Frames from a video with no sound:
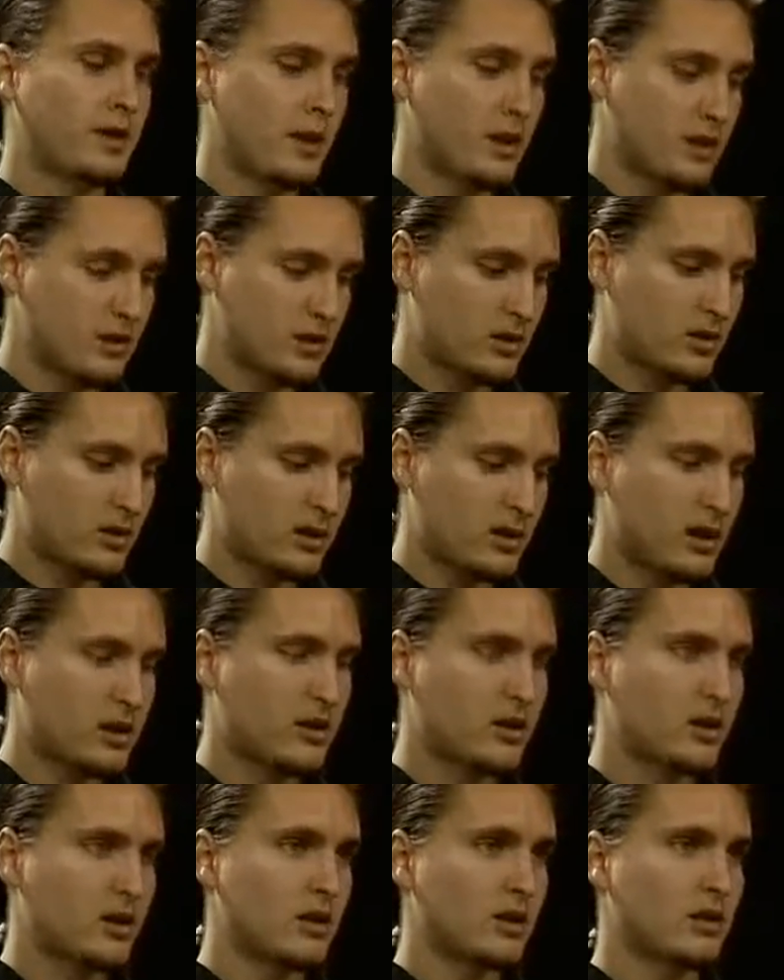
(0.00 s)

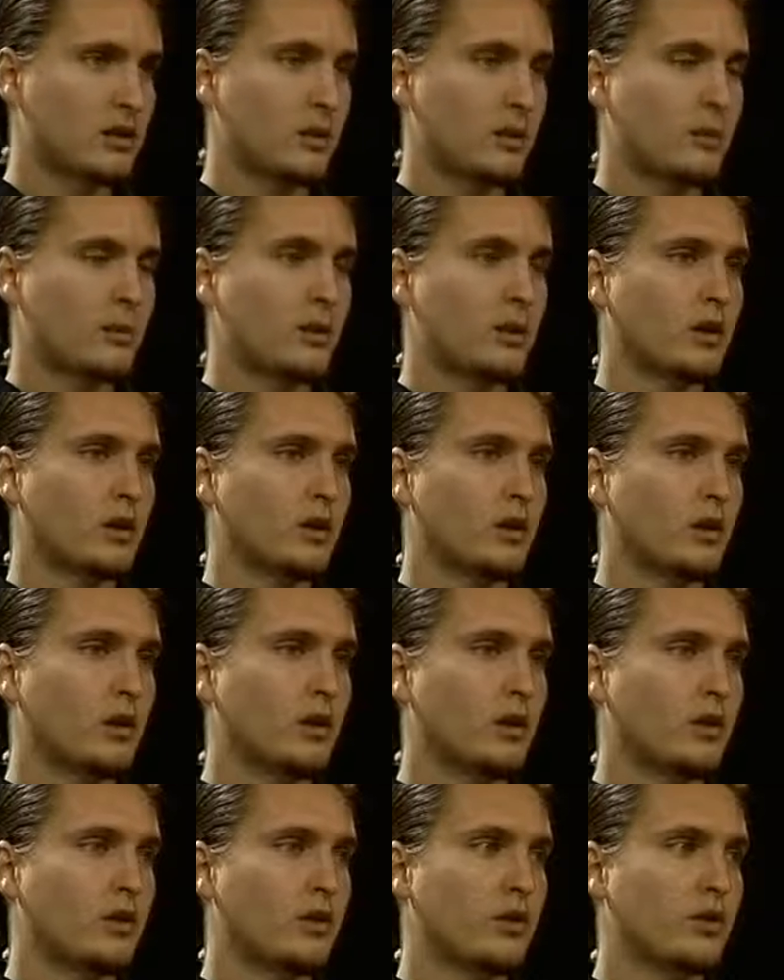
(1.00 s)
That's in the supplemental
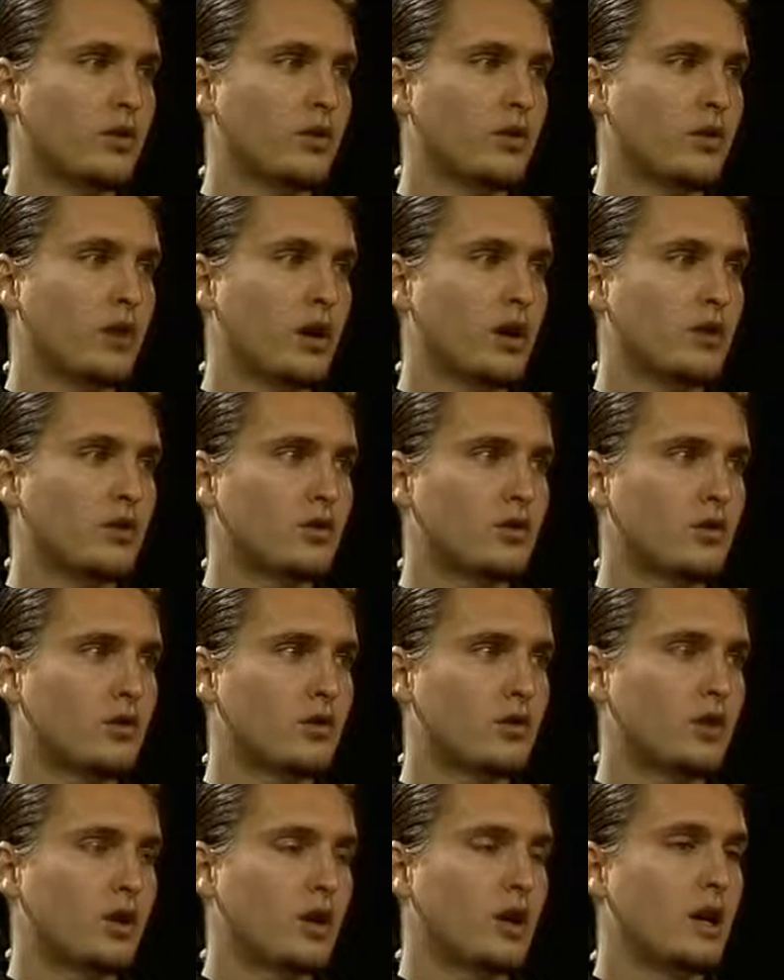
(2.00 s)
accords. It's not
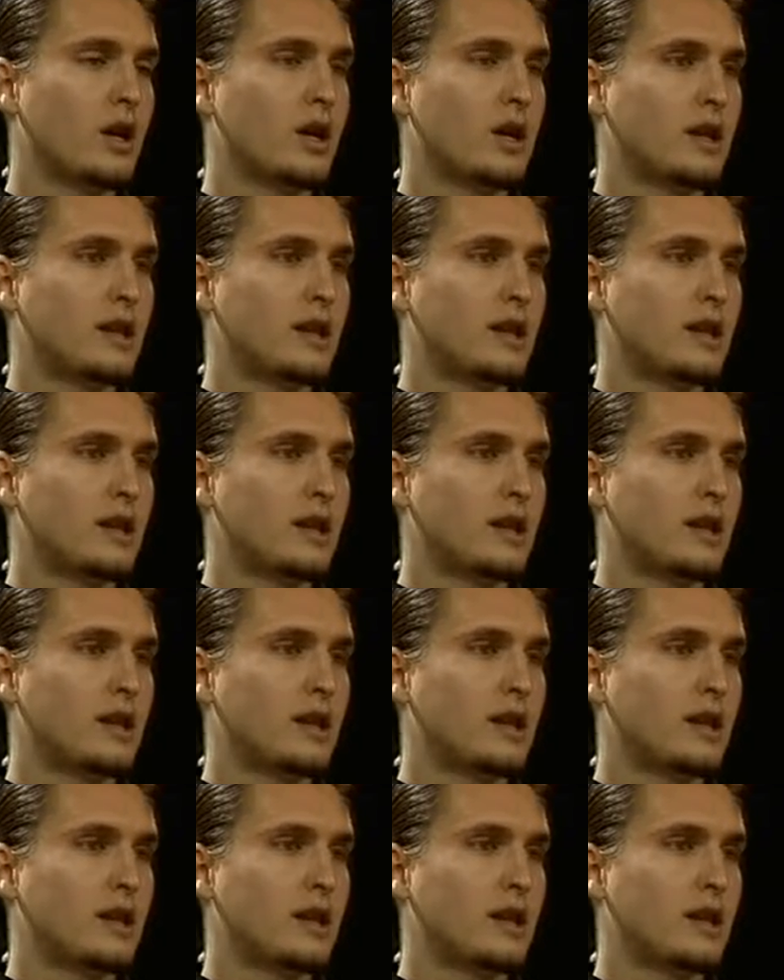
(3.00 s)
sure.